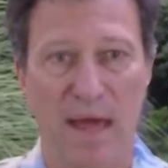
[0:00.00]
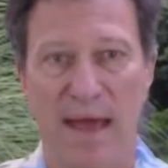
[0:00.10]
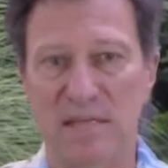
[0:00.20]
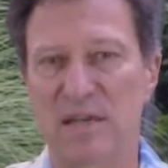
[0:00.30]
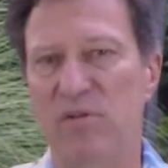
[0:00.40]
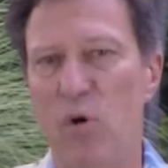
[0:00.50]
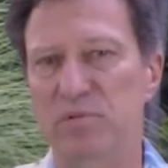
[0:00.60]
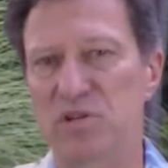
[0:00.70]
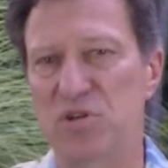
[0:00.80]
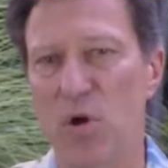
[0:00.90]
As I've
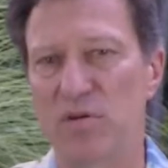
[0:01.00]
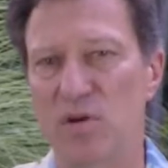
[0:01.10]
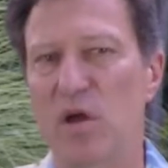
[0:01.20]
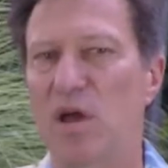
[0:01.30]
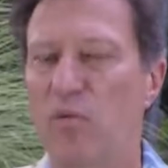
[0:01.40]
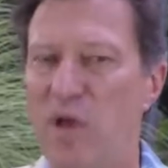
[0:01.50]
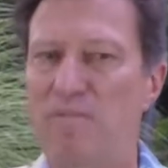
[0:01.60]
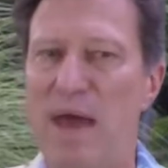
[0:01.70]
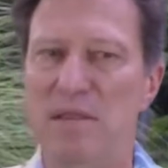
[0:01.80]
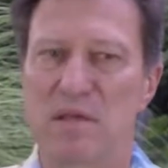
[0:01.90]
hoped to show you, we've
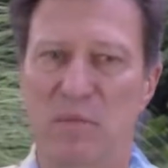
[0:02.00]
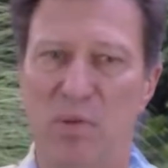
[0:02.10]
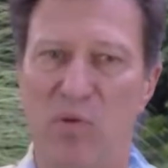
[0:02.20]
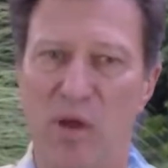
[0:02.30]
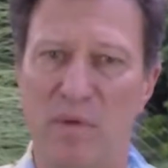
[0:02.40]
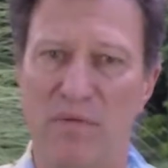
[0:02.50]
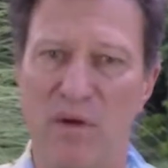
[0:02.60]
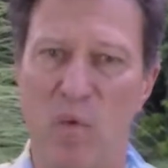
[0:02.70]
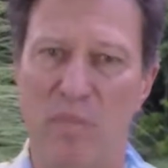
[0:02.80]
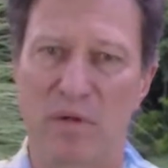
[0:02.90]
made the deployment of
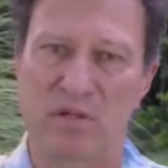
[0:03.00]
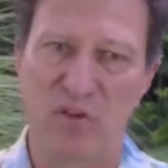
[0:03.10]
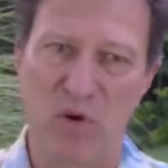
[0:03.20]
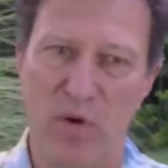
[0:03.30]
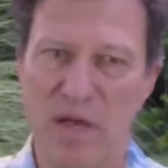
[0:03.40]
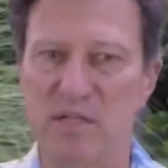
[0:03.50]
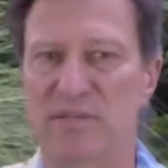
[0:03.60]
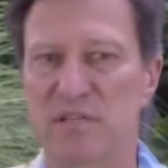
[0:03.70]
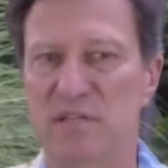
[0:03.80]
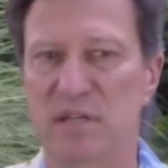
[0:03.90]
equipment to your edge
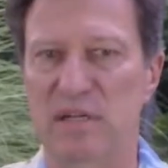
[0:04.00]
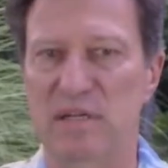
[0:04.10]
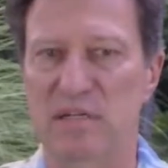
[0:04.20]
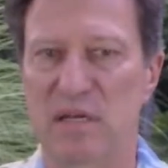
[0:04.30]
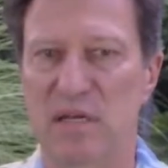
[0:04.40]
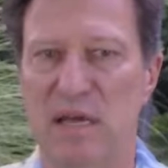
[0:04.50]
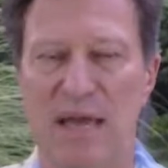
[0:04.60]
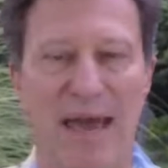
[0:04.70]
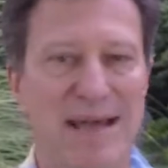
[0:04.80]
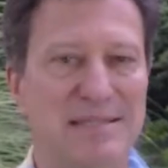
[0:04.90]
facilities
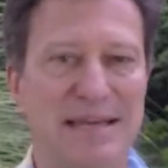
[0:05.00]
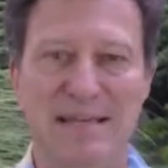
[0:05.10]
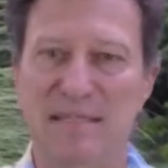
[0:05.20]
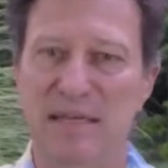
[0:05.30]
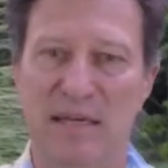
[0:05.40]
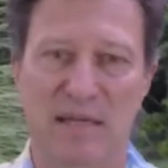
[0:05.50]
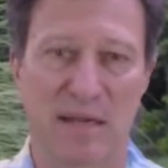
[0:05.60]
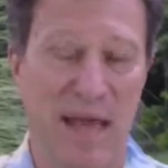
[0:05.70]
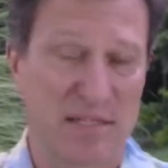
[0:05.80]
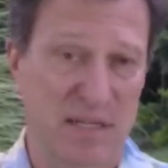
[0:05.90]
as easy
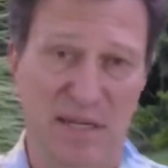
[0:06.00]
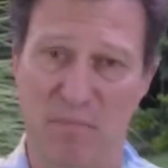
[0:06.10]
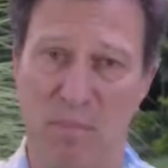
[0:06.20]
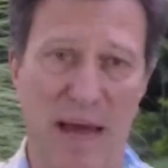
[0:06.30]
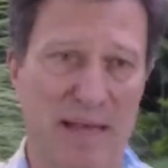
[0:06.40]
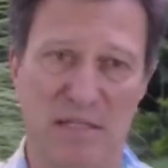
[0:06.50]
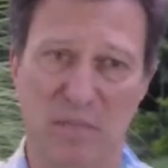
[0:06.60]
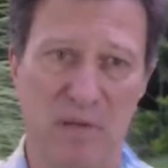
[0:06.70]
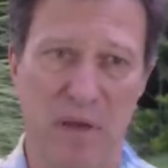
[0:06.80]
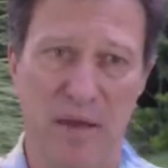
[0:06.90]
as it can
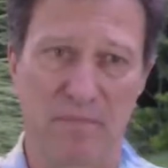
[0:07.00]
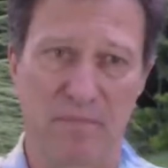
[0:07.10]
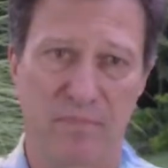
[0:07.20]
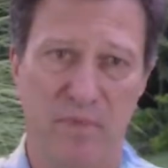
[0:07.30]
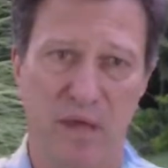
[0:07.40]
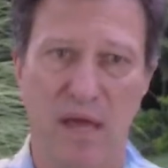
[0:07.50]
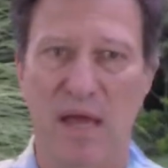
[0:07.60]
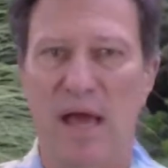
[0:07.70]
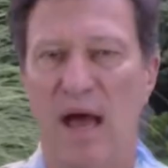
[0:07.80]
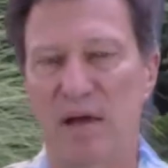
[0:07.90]
possibly be.
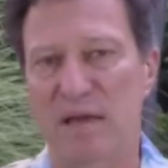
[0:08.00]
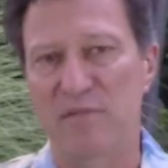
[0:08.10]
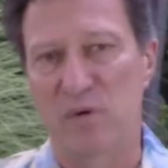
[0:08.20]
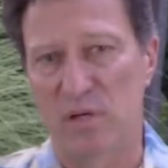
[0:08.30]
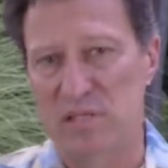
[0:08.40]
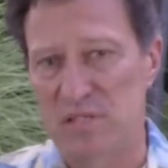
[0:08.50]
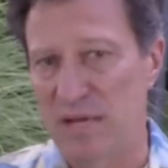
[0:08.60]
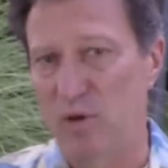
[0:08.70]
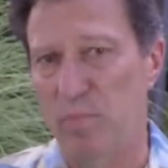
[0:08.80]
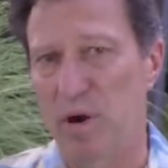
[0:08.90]
I'll give you a
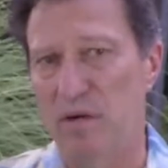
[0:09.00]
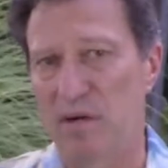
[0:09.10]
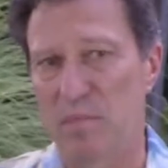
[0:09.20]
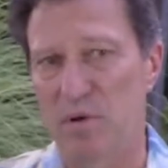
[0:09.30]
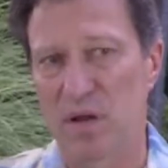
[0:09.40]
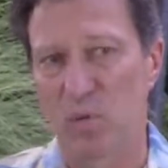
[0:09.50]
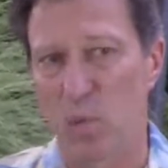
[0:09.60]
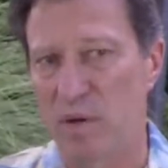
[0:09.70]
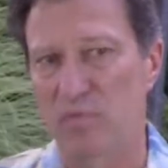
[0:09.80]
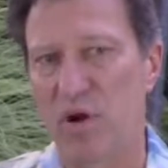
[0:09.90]
single part number and
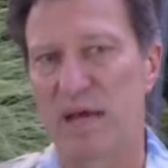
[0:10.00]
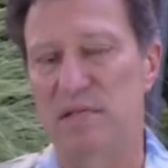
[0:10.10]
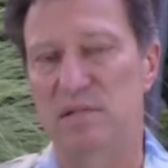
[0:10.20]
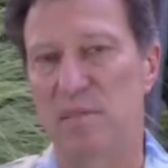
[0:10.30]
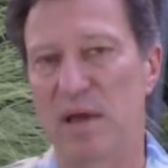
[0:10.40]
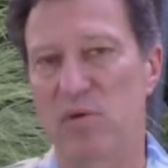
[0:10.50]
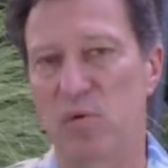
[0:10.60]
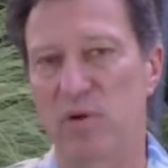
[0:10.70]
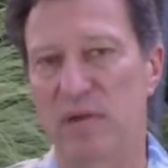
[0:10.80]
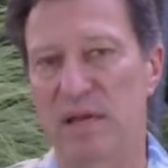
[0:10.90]
one price to make
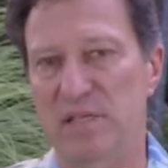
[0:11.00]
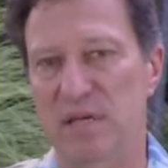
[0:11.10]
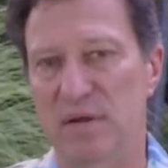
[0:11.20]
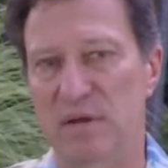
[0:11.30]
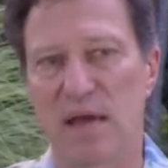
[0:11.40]
ordering easy.